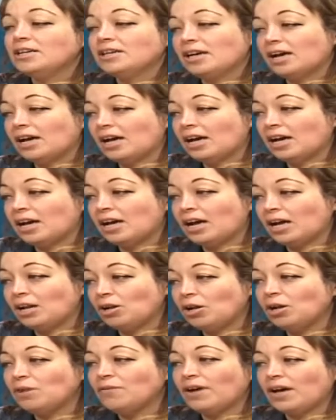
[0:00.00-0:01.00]
a
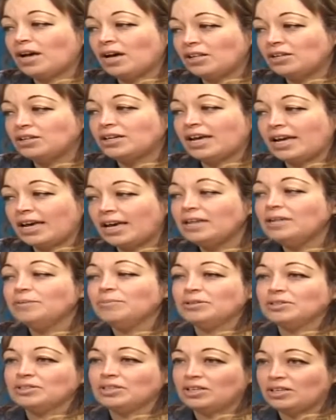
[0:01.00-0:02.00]
lot of other
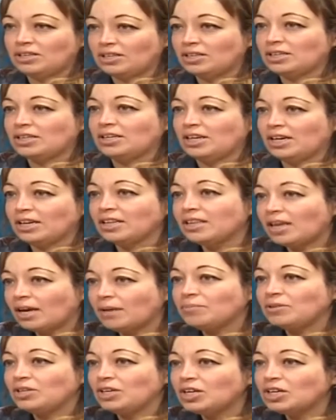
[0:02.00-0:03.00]
animals are like
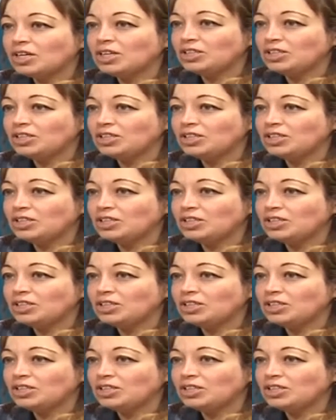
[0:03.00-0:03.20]
them. They are in